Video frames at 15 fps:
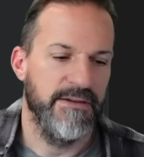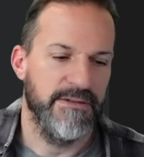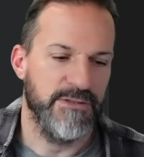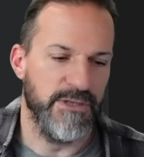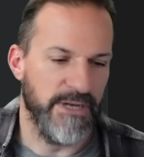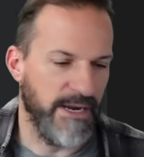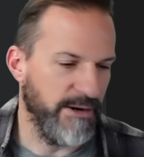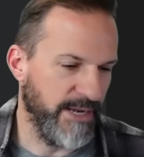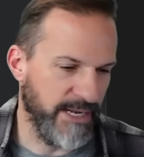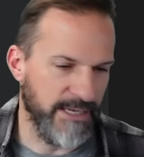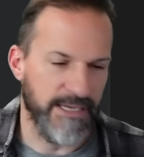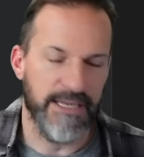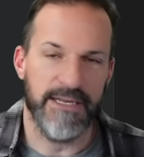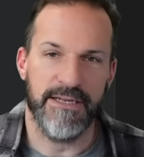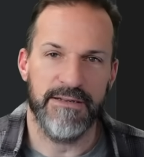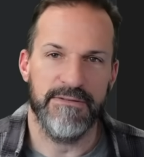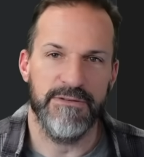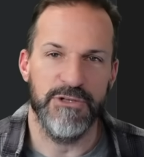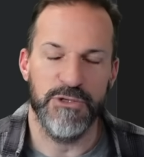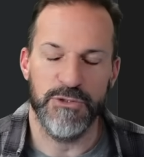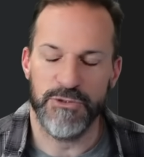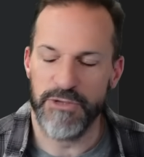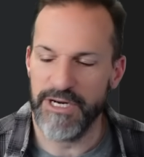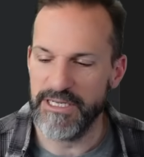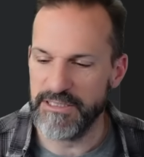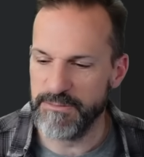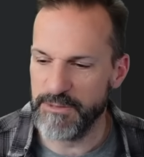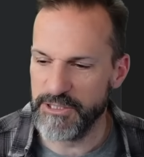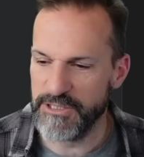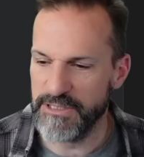So now he had to get a new
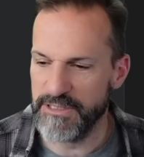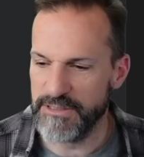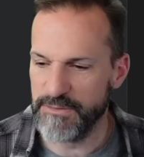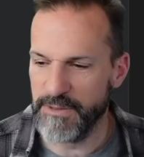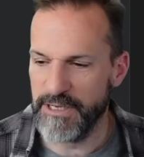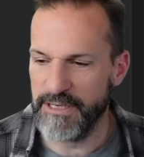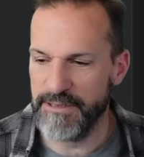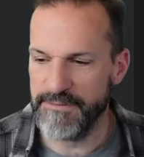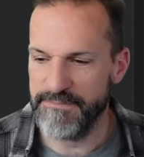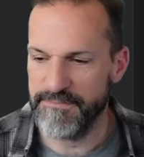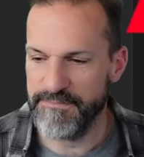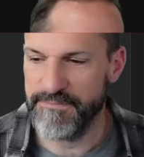transmission as well.